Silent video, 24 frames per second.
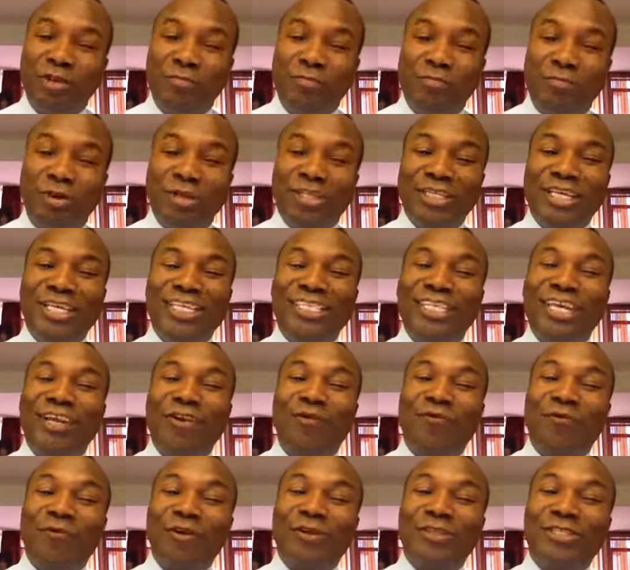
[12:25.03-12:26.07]
But instead
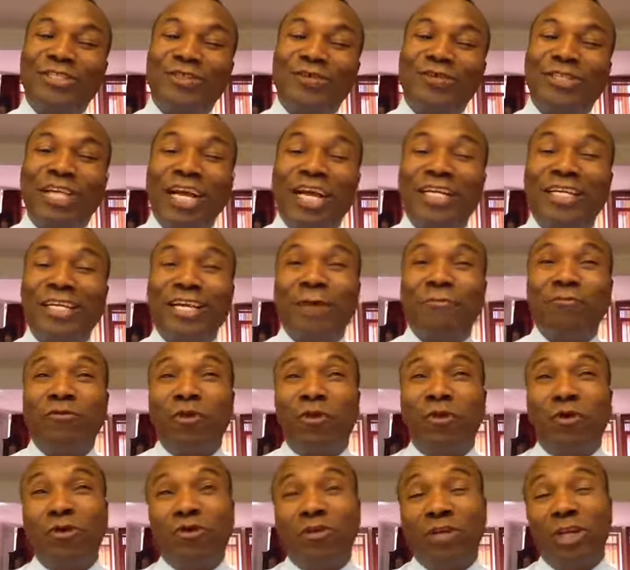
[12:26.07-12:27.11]
of us to tell them to
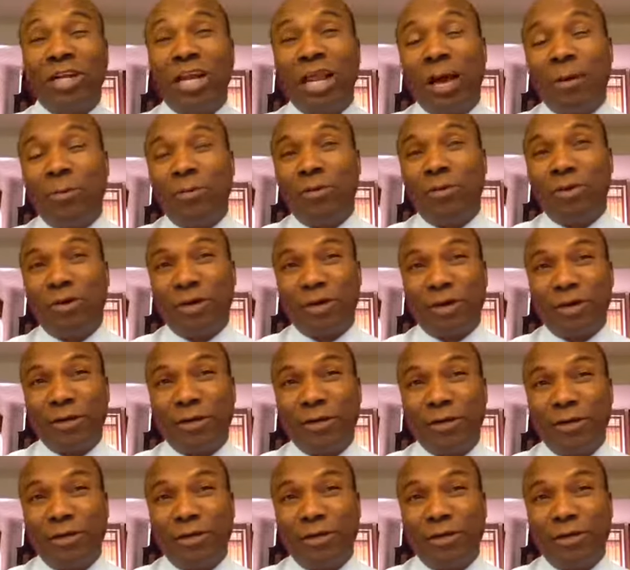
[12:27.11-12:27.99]
go to the library